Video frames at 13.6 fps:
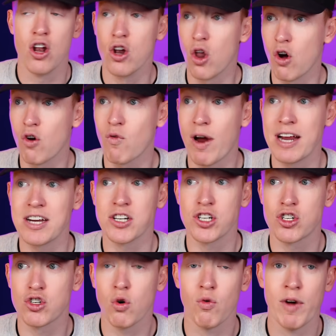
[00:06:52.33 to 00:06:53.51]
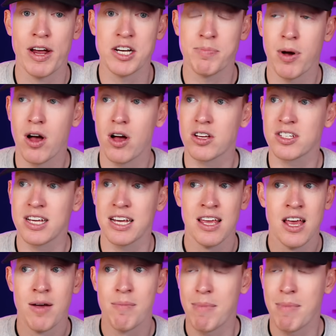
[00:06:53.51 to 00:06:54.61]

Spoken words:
long-range and short-range passing.